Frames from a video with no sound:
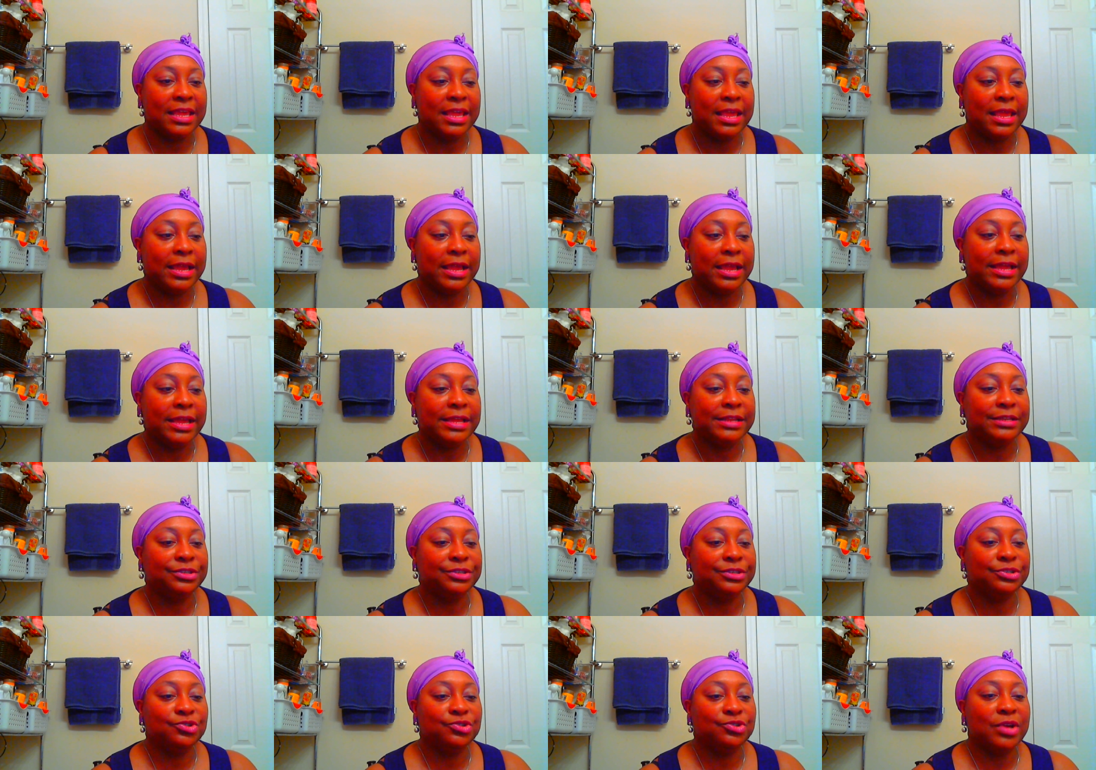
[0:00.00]
can
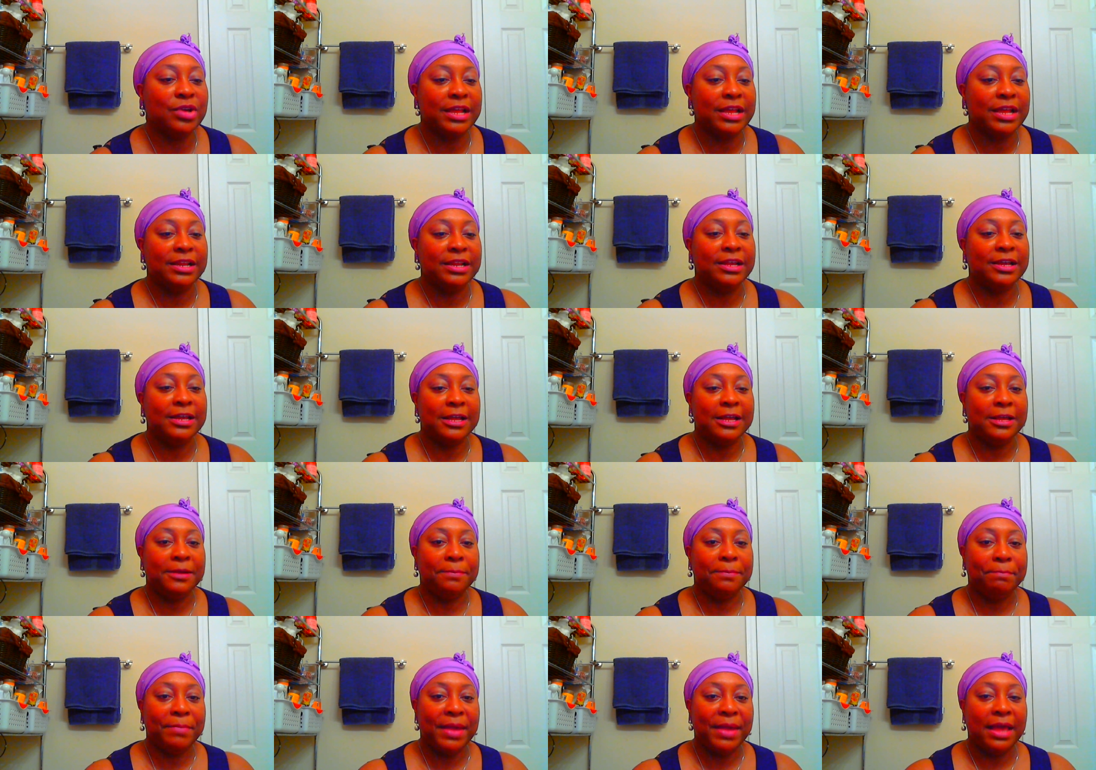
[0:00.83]
to try
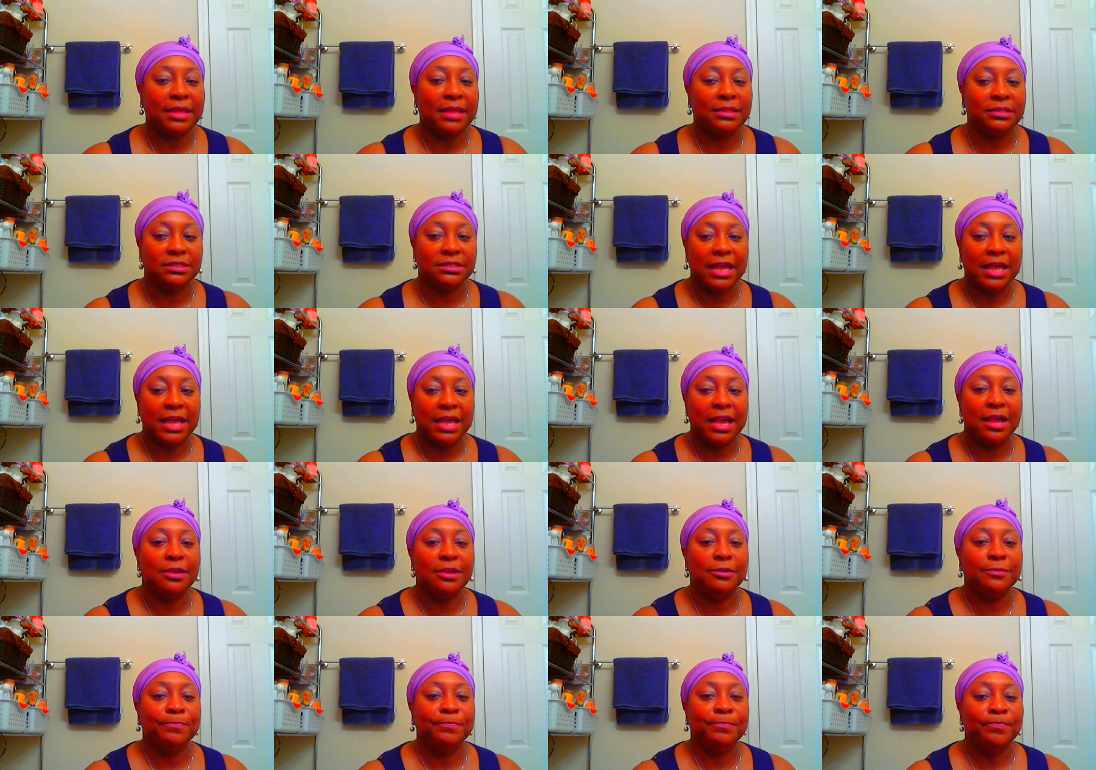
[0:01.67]
to balance
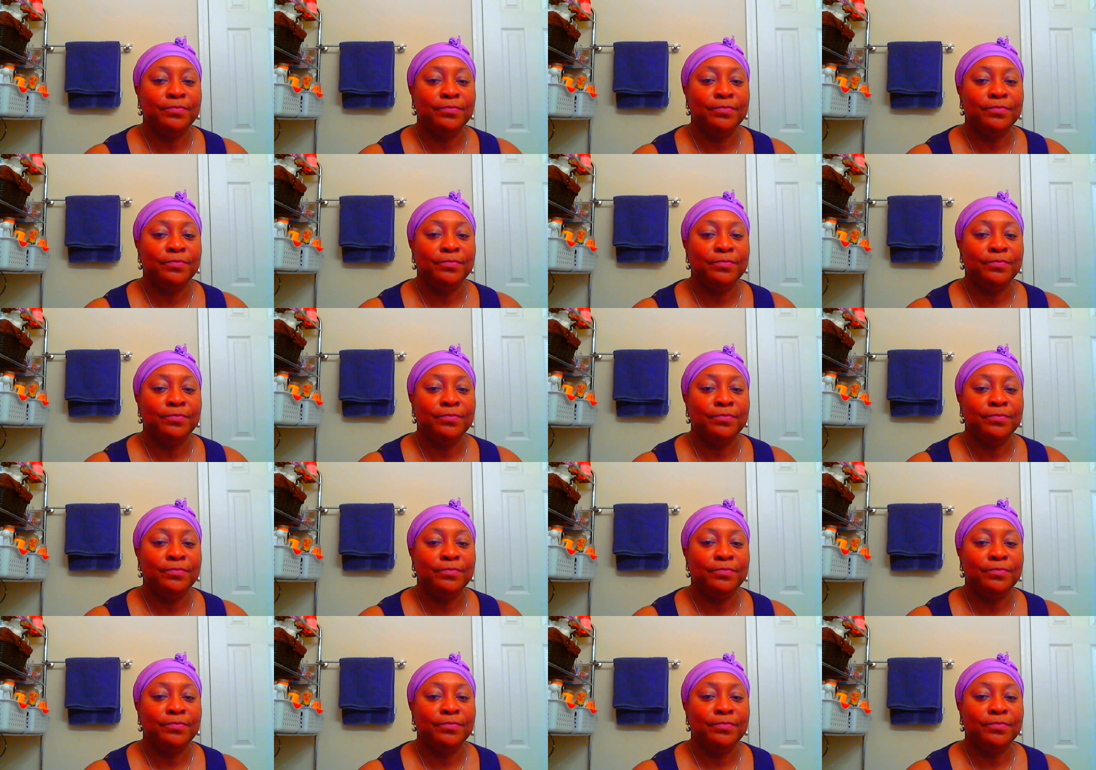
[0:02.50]
out